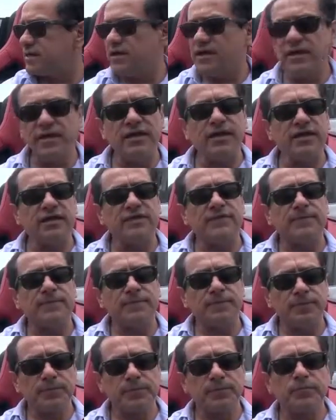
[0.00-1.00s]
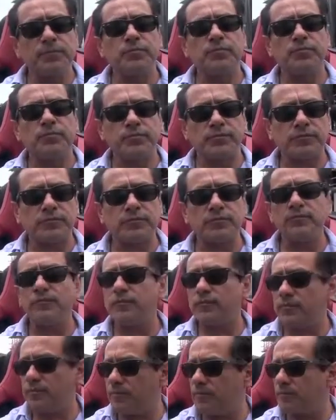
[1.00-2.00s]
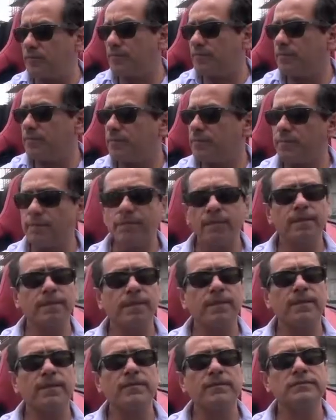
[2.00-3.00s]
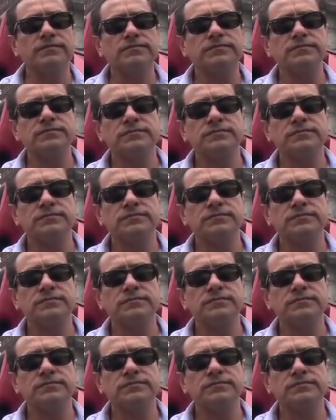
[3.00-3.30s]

(silent)